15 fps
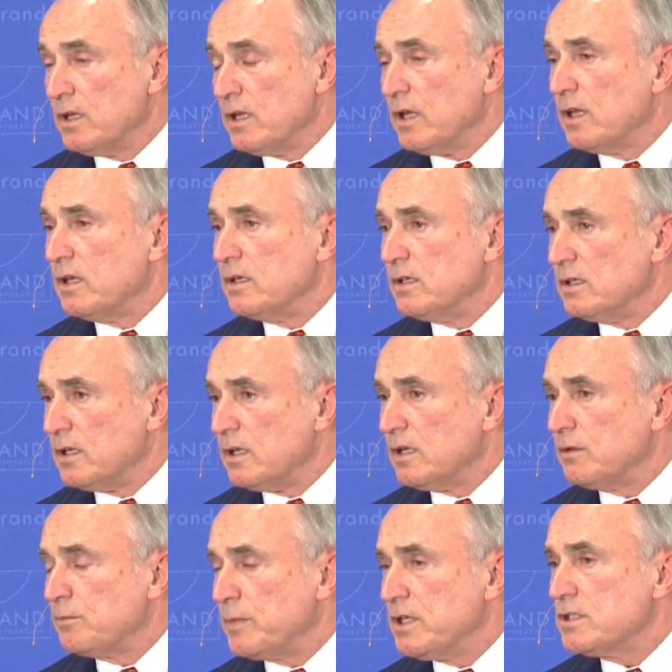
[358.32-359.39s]
And
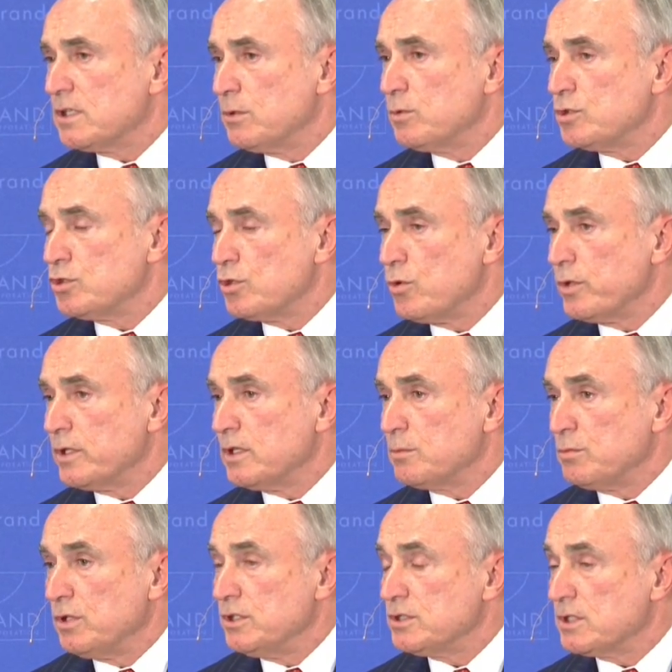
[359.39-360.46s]
basically we're showing
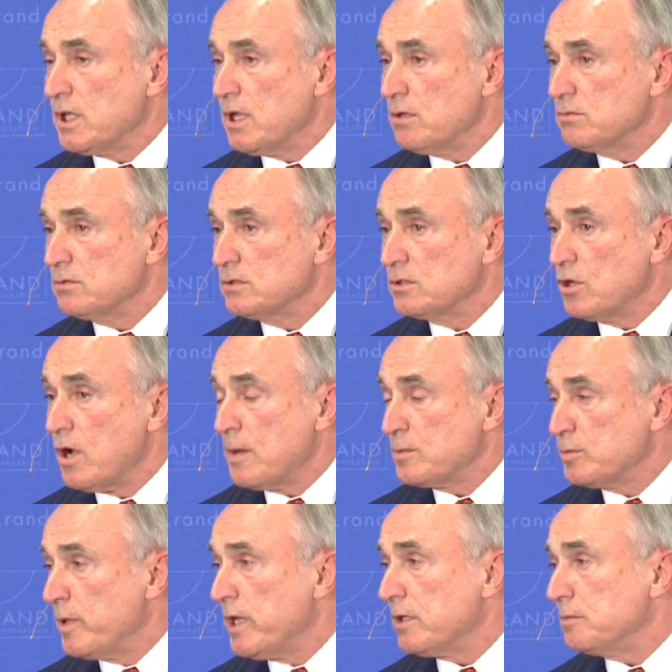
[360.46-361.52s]
that police count,
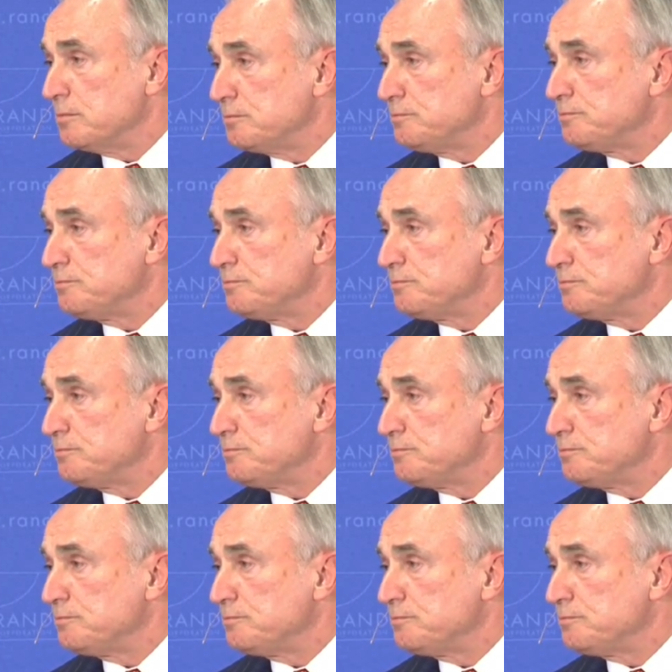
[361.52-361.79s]
cops matter.